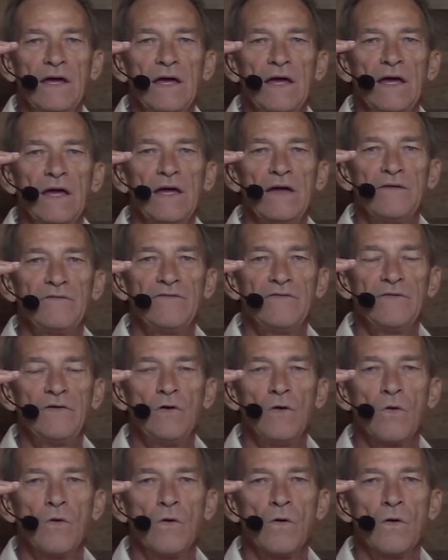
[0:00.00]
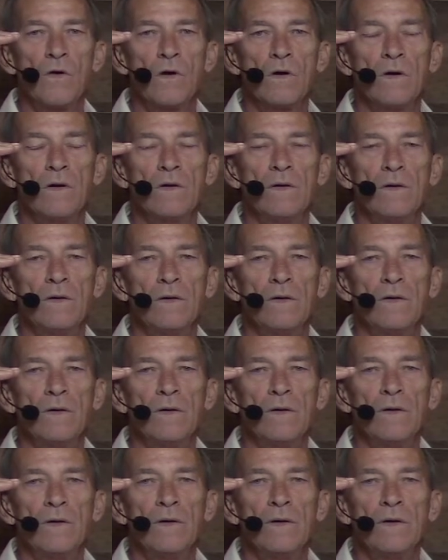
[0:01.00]
If your
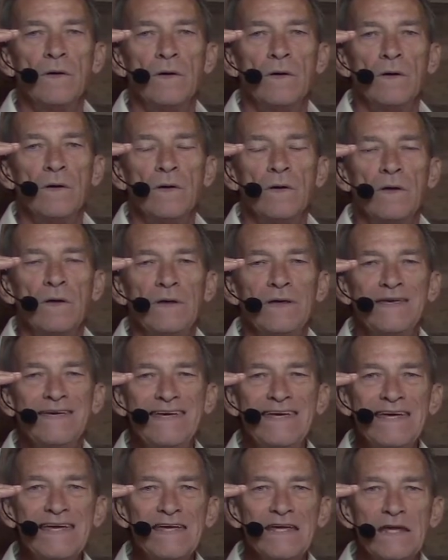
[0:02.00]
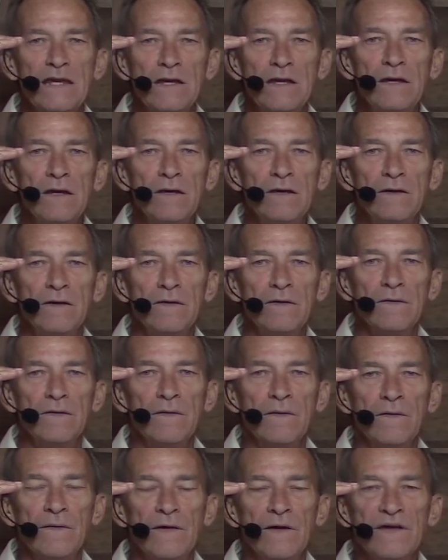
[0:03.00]
Yin
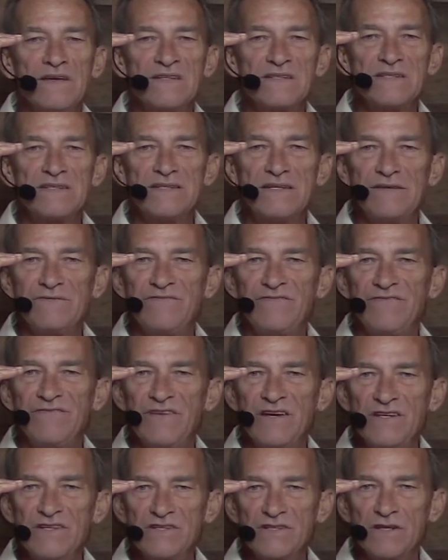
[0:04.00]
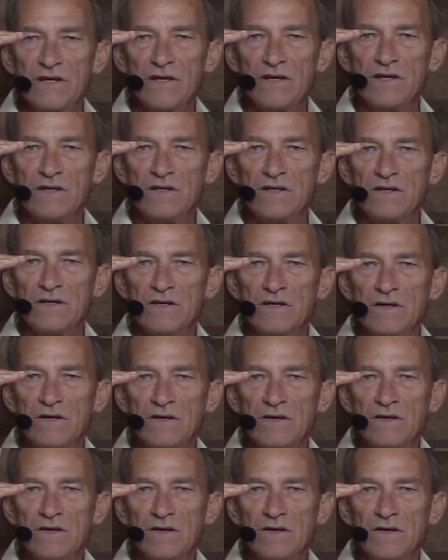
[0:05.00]
is deficient
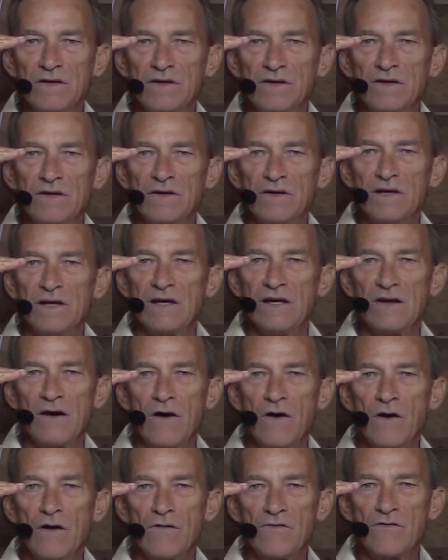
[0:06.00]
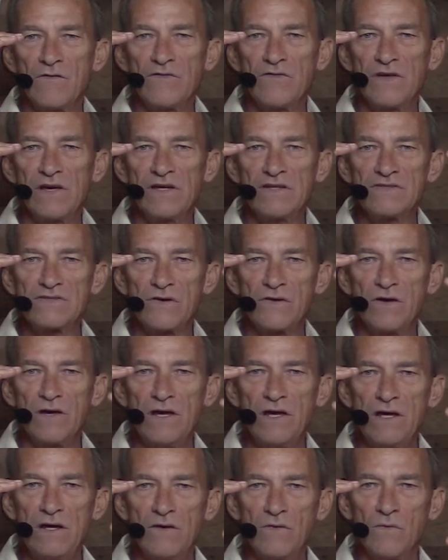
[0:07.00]
and all other things are
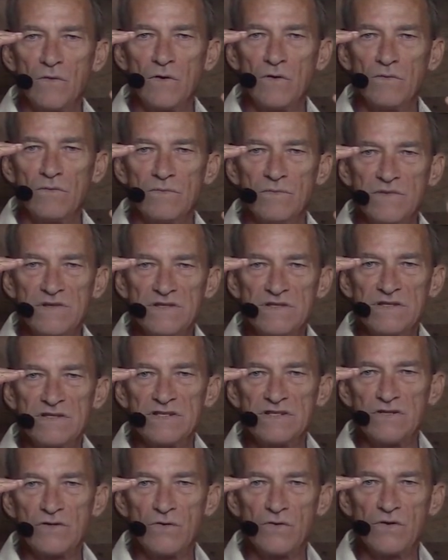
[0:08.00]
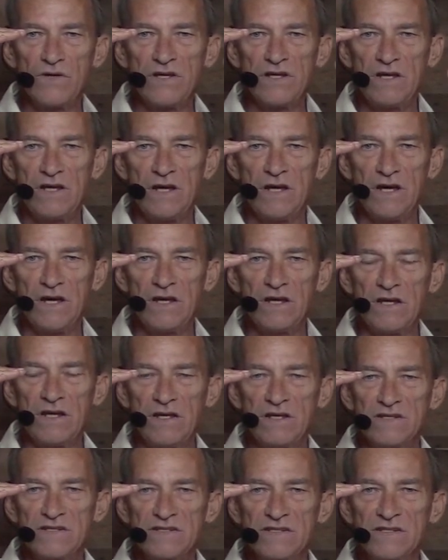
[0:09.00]
equal, this is your Yin
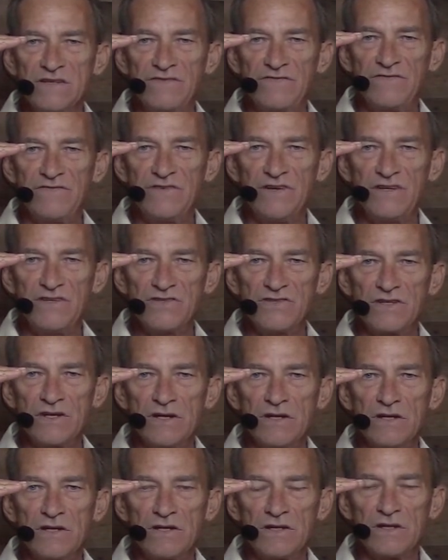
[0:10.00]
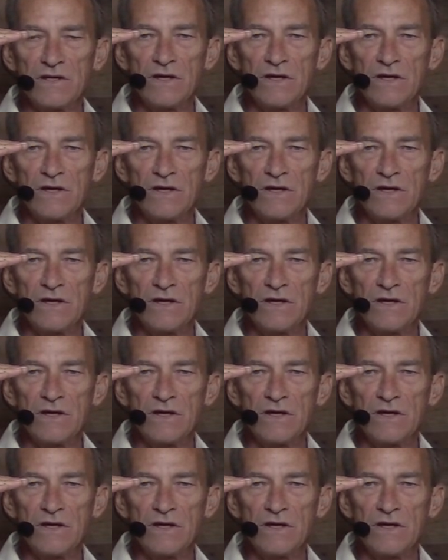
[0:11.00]
is deficient,